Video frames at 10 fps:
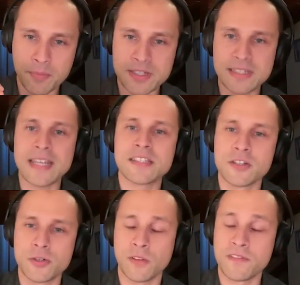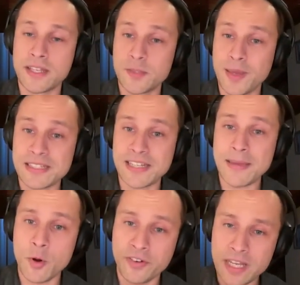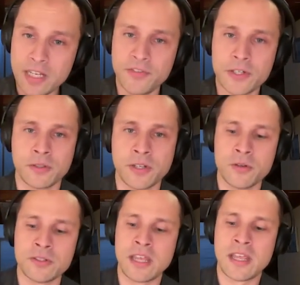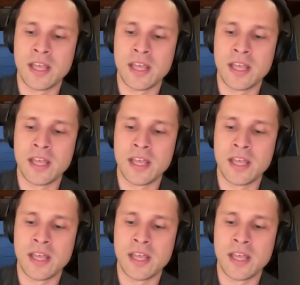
precise control in space and time over individual nodes